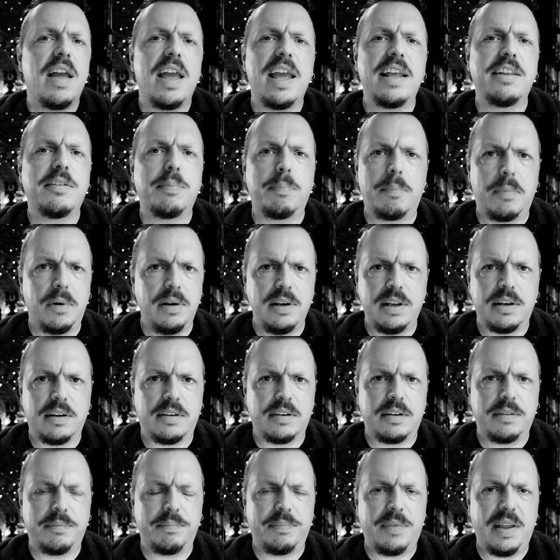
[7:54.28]
It's
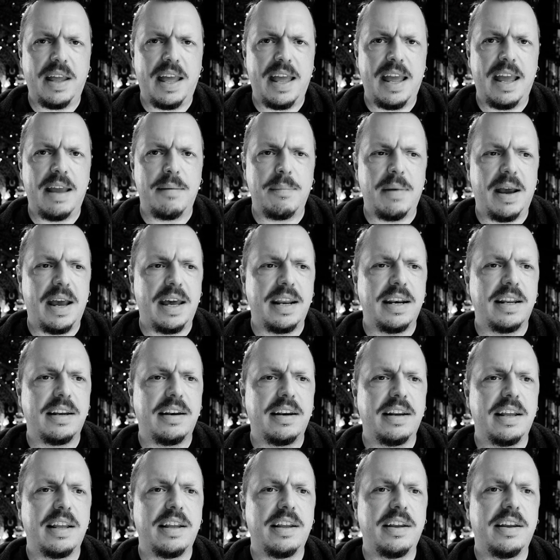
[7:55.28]
brilliant. And
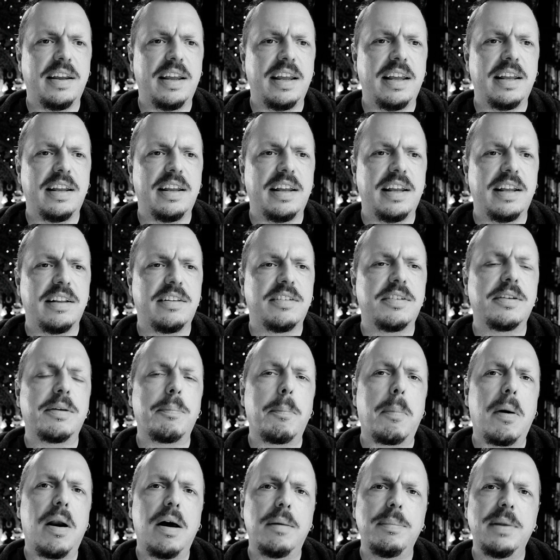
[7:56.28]
it's
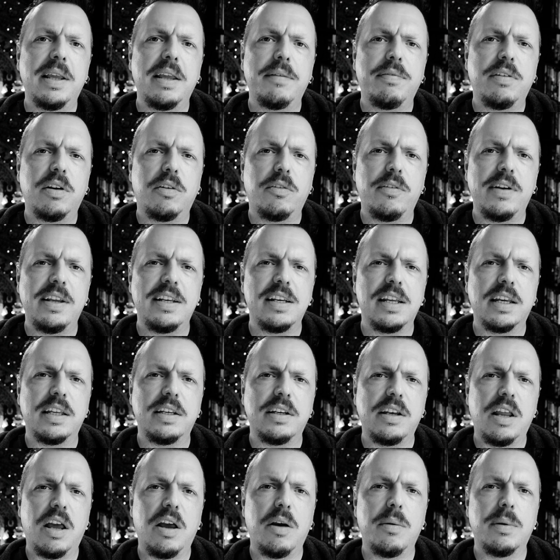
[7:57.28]
probably, if you're reading it
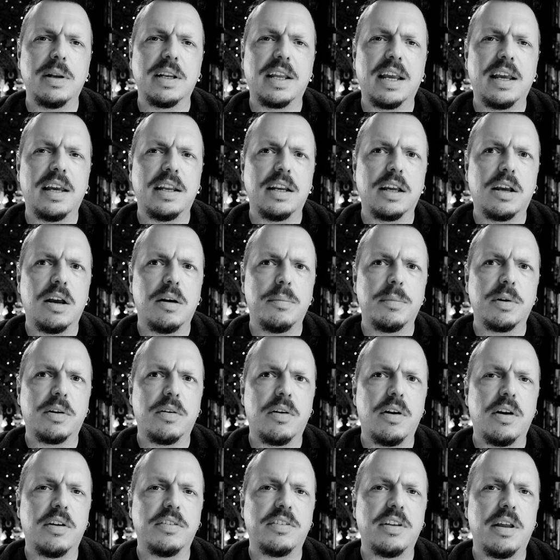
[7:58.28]
now, it'll kind of come
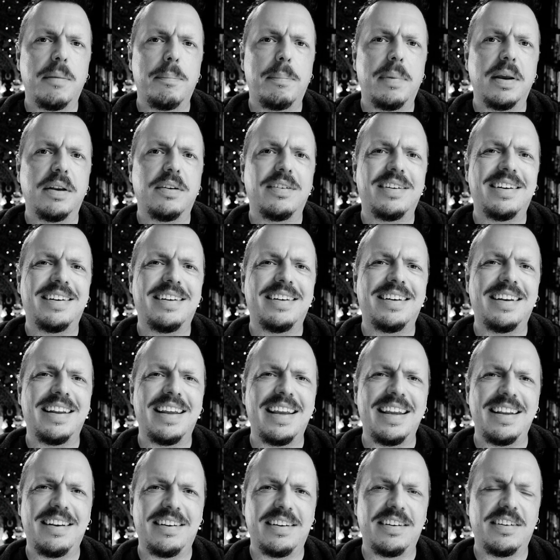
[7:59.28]
across a bit
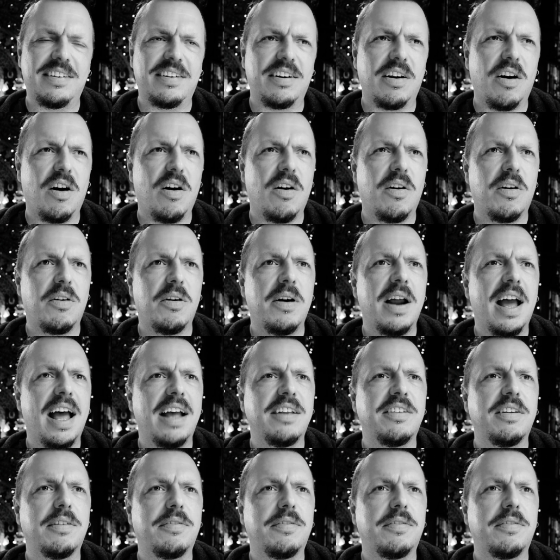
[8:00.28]
dated or as